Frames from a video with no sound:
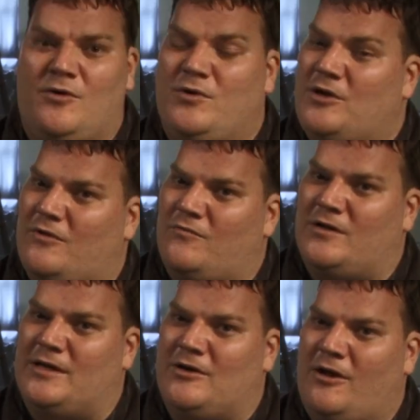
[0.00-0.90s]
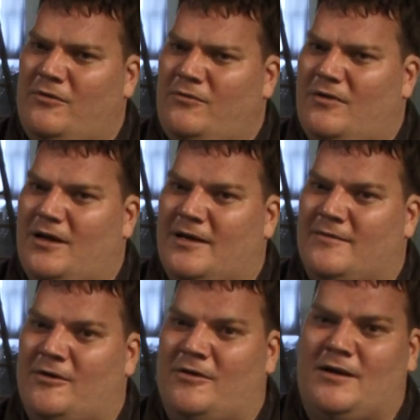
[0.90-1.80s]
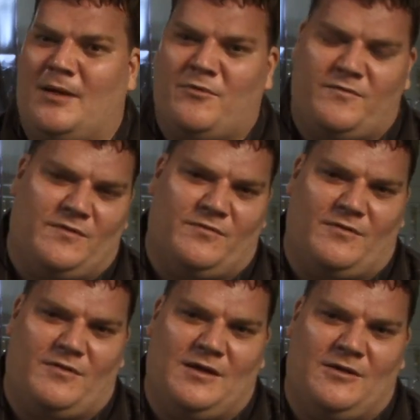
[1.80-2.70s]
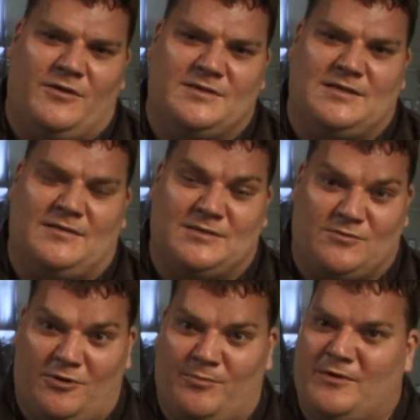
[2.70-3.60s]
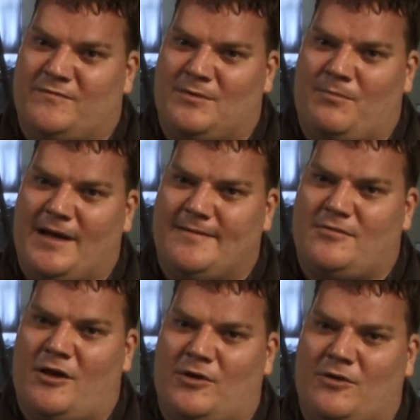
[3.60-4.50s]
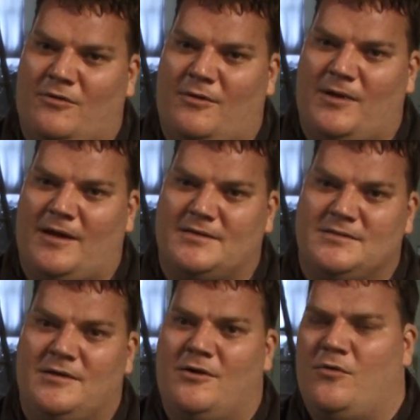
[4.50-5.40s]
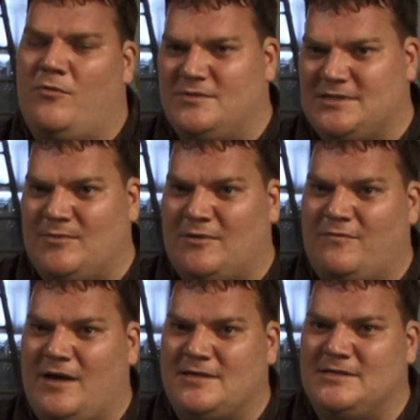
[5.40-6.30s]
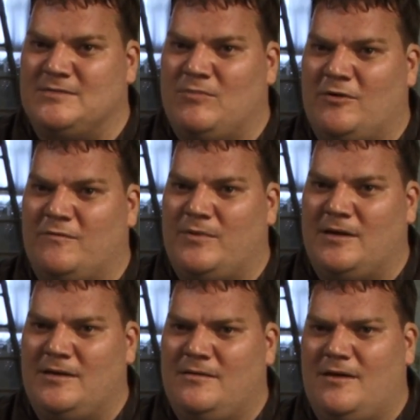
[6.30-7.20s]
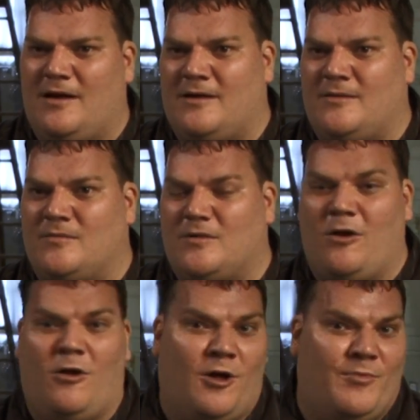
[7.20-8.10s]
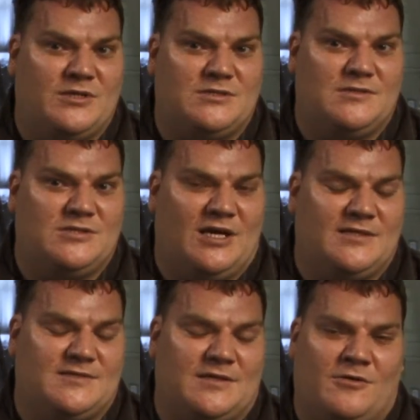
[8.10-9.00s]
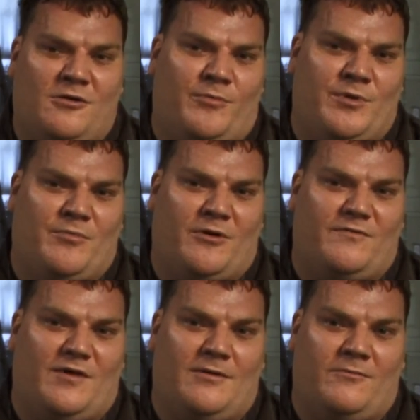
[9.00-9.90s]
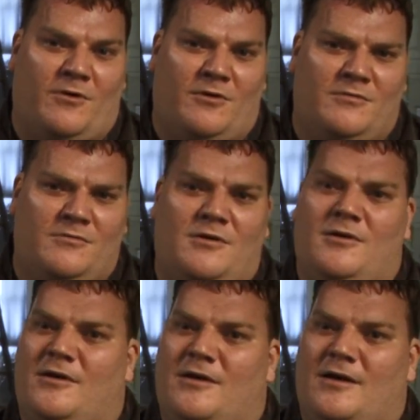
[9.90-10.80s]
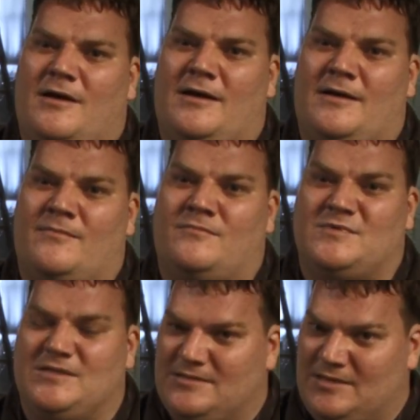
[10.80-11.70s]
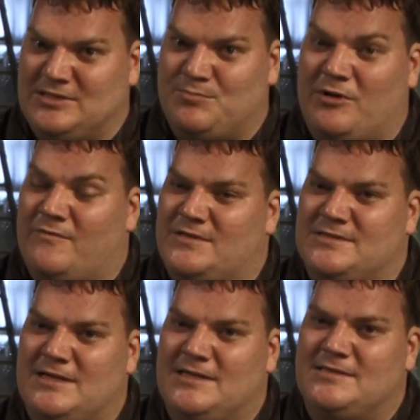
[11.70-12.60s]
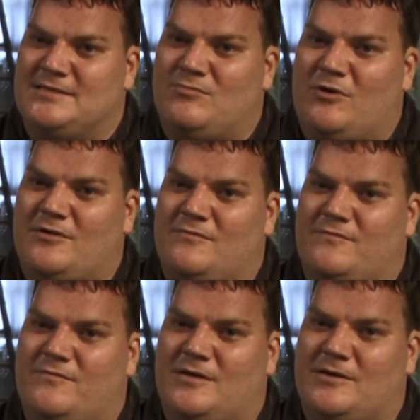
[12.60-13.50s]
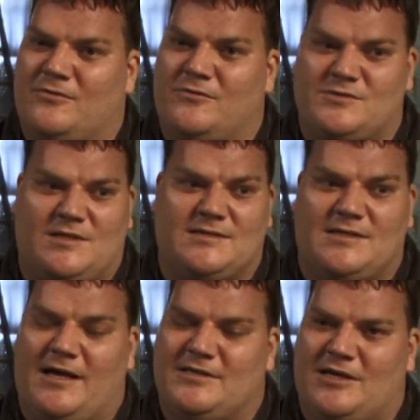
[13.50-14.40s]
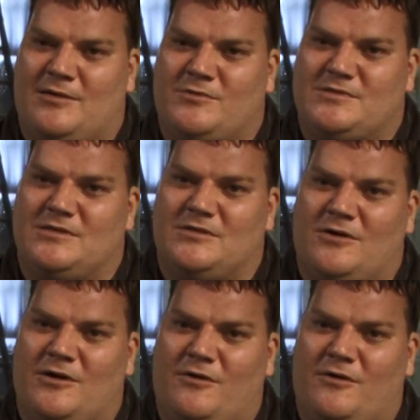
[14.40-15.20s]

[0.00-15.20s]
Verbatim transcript: we don't really know. Uh, there are a number of different theories and there's quite a bit of debate going on about what some of the factors might have been. Uh, climate, changes in climate might have had a role. Um, the spread of diseases might have uh, caused these large animals to die